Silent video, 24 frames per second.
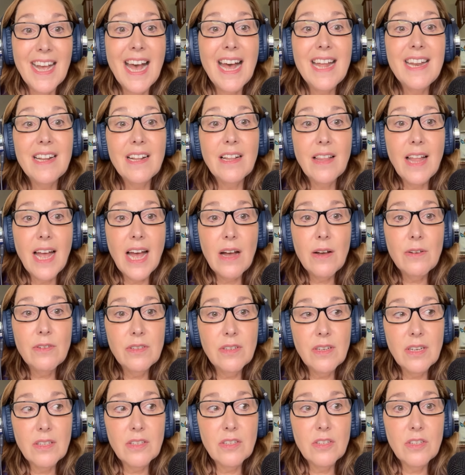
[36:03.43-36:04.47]
And it
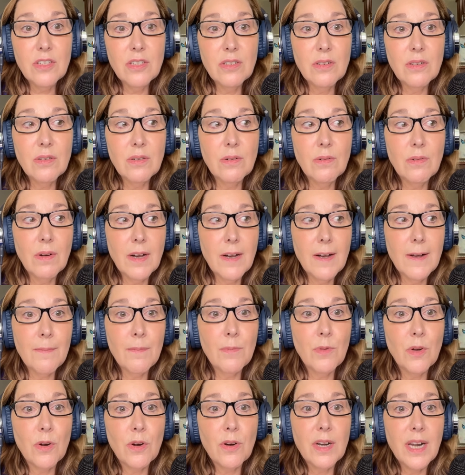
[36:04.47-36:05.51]
allows us to
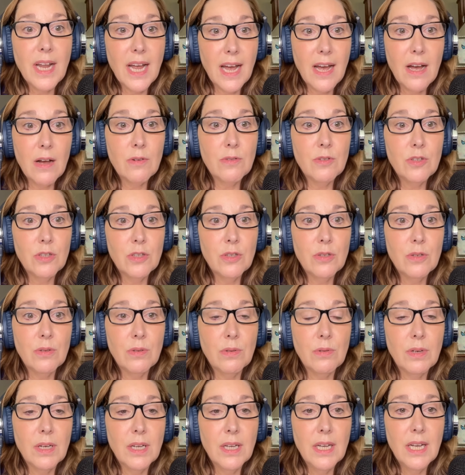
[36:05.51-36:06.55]
learn how
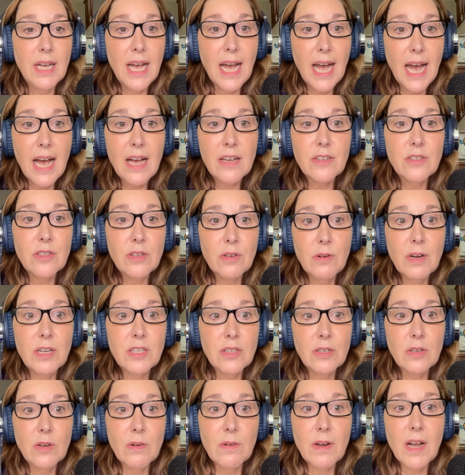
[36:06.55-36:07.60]
to ask the
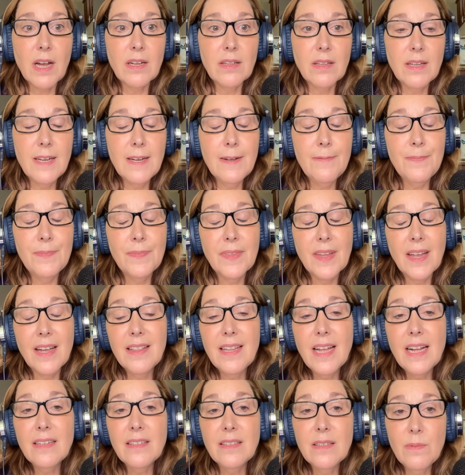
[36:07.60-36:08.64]
question correctly.
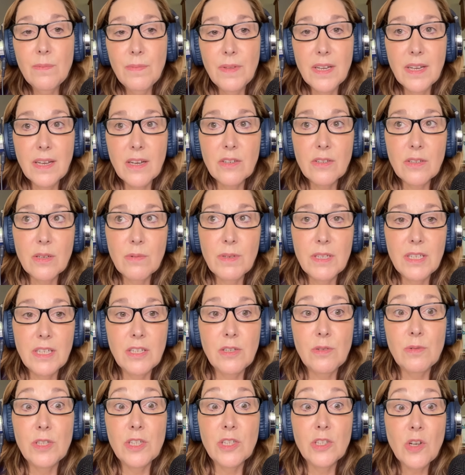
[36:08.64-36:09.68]
And that's something else that we
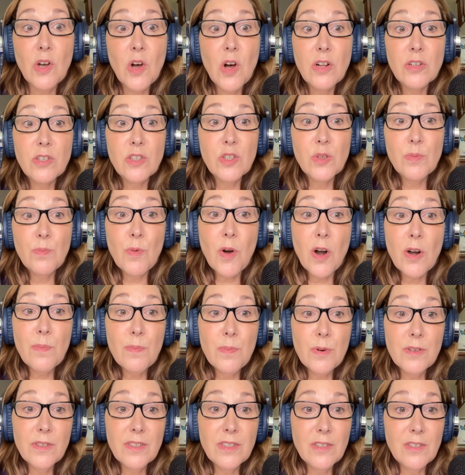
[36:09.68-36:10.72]
teach, which is called
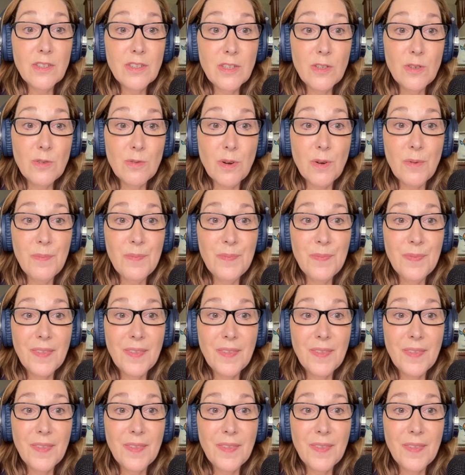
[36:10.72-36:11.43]
smart person syndrome.